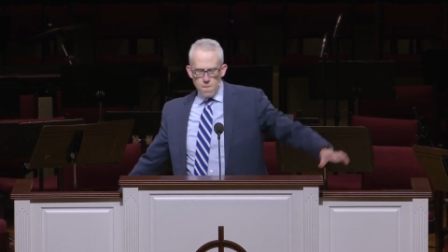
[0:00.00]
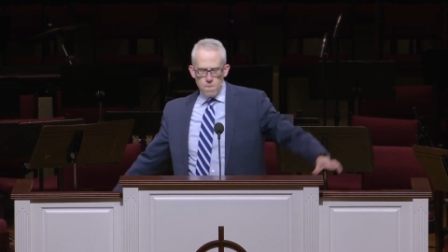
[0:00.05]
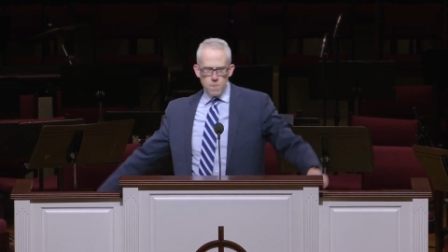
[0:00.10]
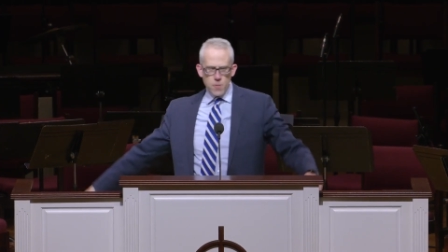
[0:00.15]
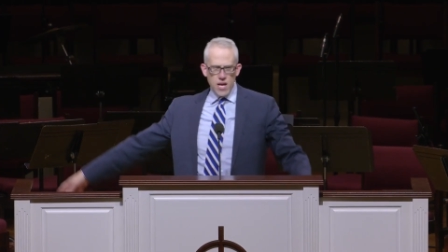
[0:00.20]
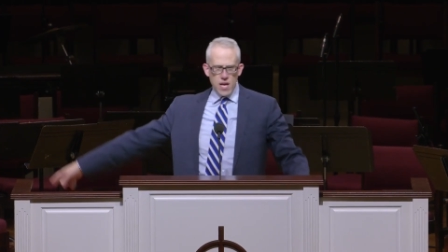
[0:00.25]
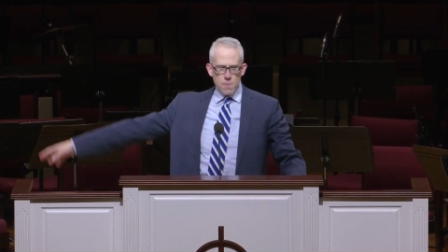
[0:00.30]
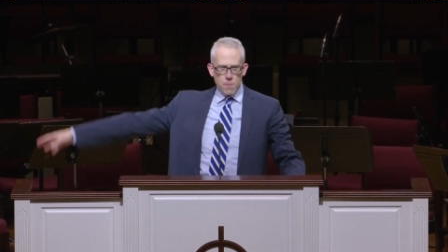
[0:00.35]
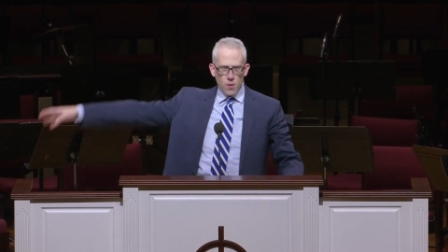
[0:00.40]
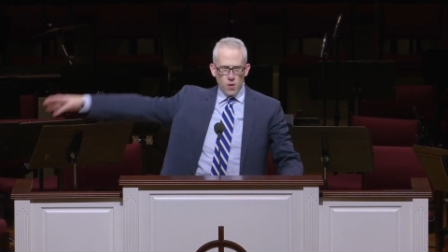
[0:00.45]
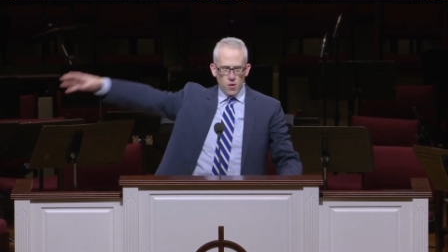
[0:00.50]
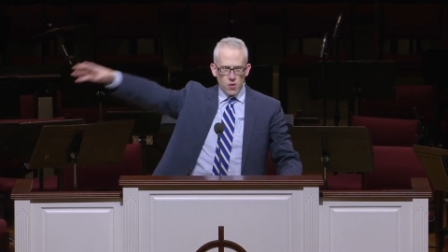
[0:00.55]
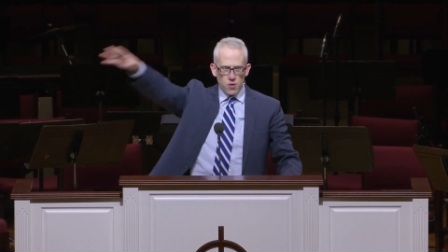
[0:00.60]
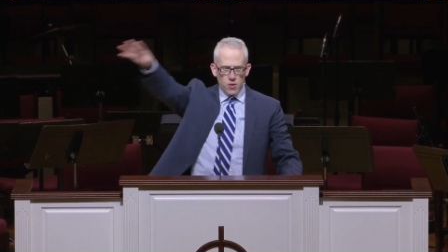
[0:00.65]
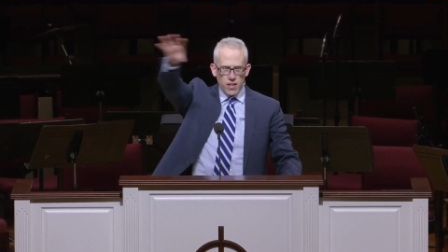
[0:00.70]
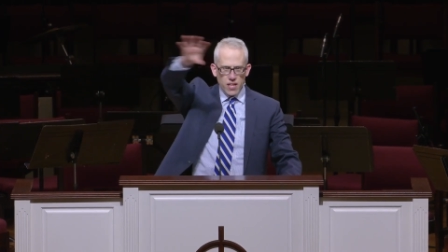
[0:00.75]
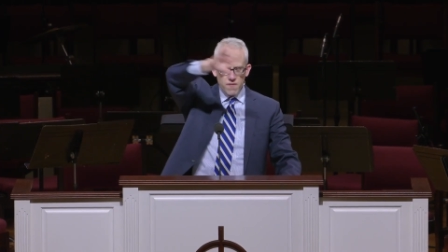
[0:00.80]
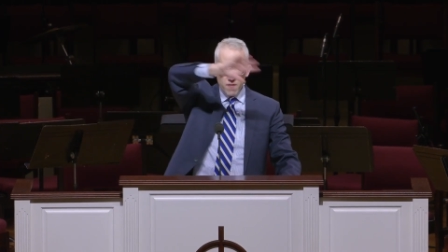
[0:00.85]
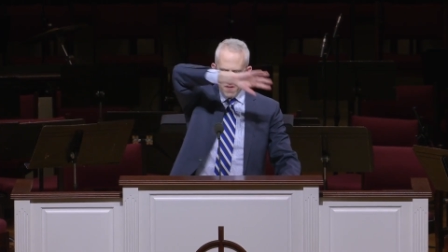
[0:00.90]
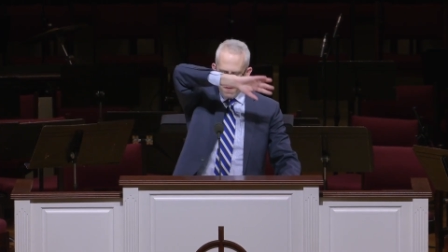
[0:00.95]
people who
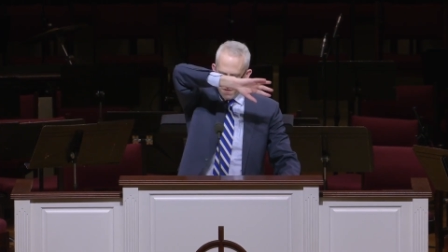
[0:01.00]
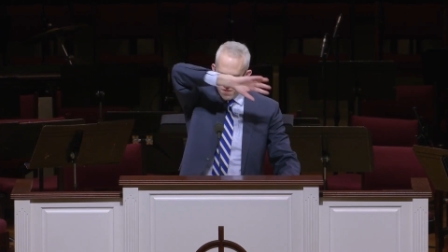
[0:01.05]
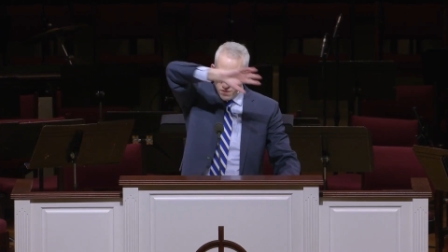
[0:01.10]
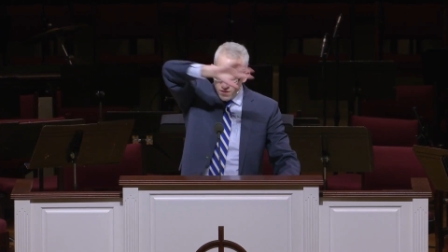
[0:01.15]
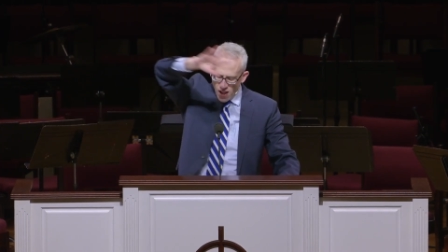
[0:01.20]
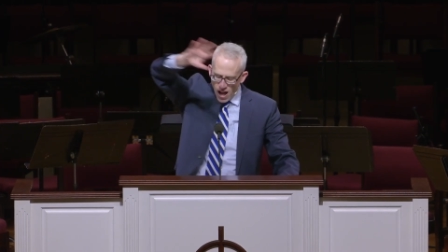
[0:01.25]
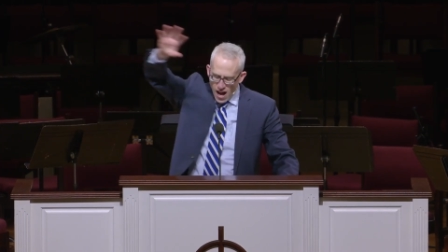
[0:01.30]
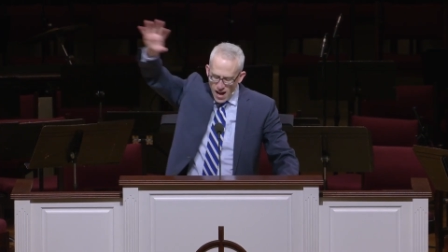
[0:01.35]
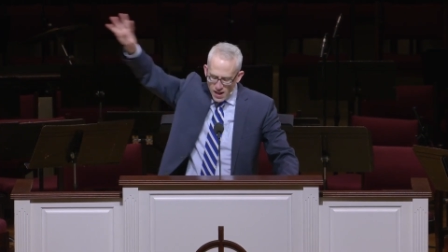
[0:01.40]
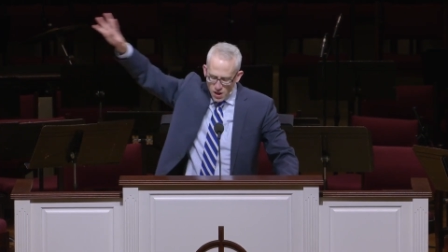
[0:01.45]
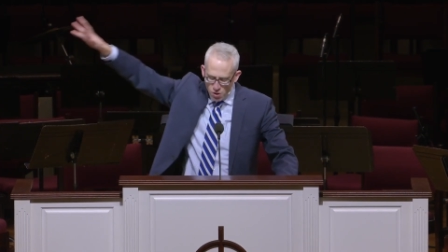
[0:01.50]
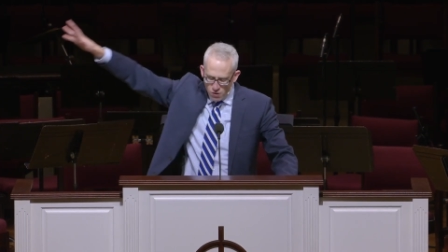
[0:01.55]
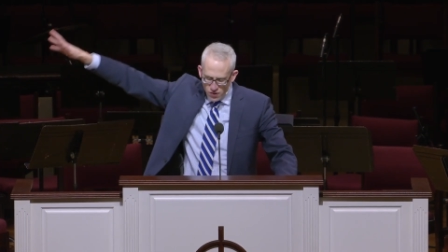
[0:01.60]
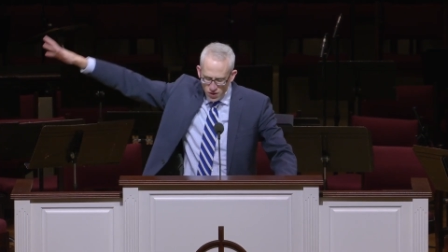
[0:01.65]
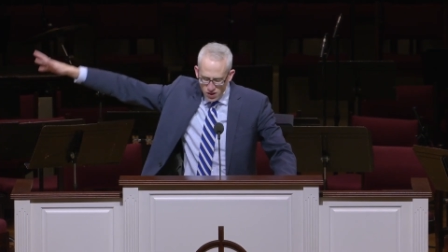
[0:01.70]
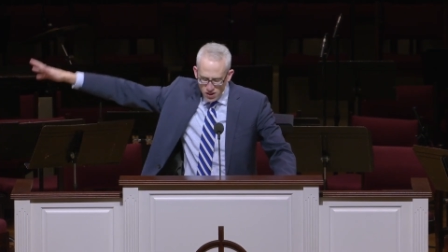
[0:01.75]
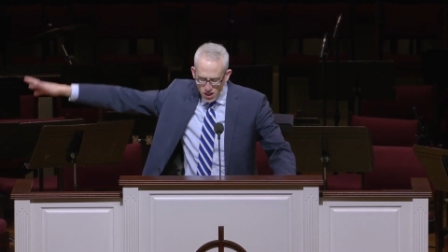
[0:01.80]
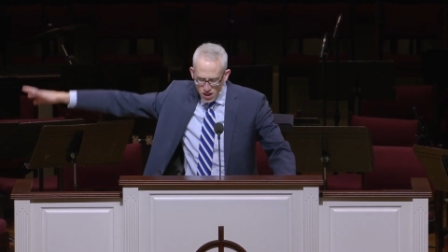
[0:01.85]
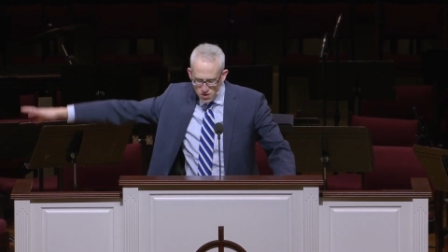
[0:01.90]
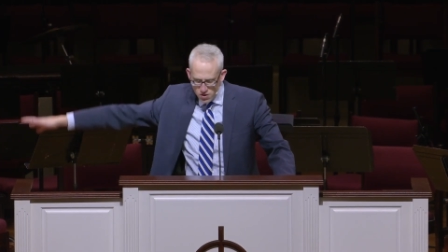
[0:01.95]
live in
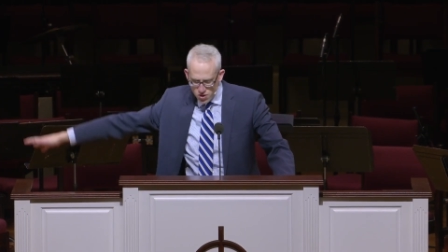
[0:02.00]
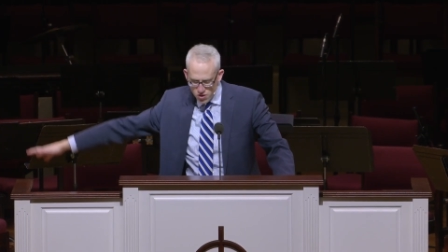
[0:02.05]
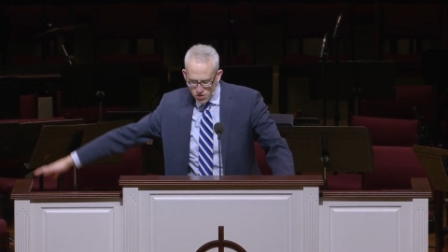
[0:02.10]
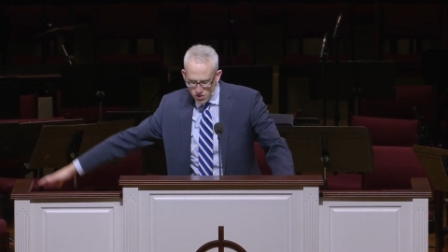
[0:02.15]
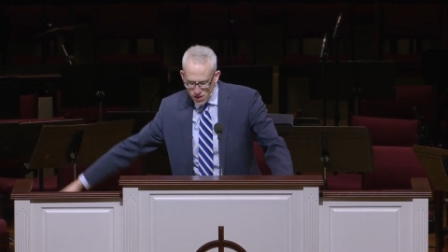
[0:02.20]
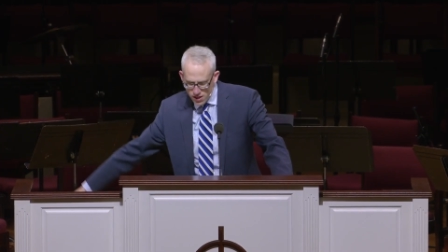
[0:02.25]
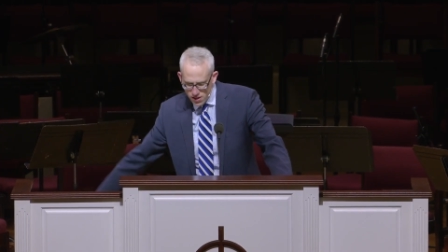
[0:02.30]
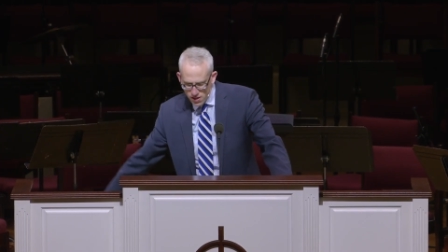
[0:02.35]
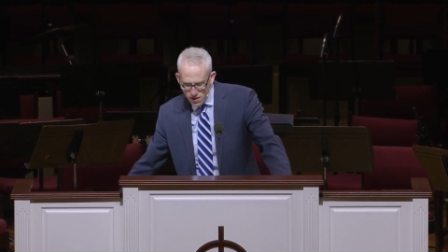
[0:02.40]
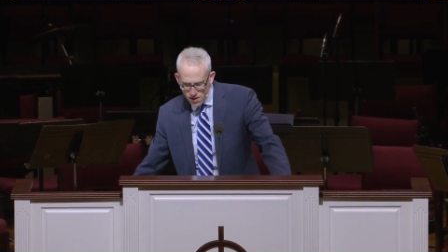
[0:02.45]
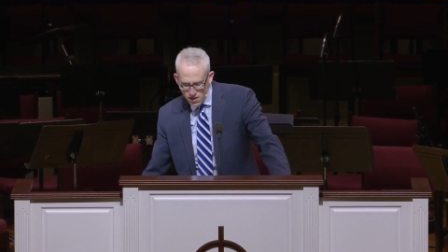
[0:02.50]
flyover country.